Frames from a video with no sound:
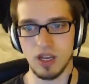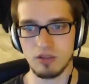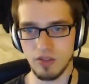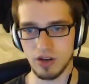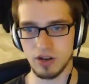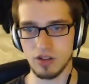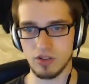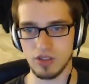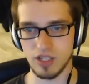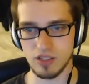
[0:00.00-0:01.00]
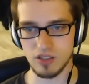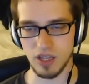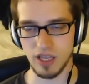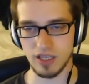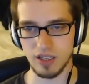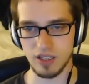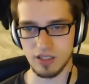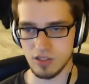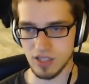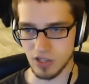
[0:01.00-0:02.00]
Then there are other things like
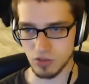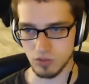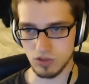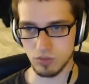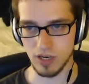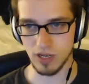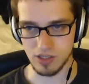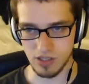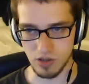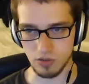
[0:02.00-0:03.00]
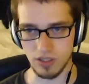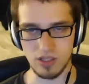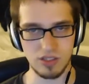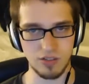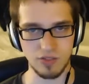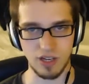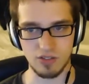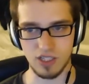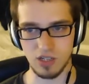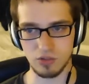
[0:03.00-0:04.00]
scheduled, where I can see only the stuff that I've
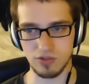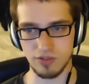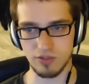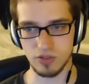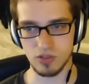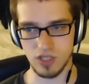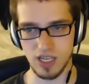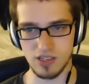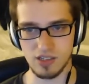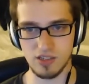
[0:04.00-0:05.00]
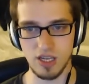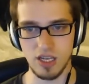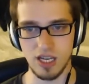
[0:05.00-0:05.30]
scheduled for future days.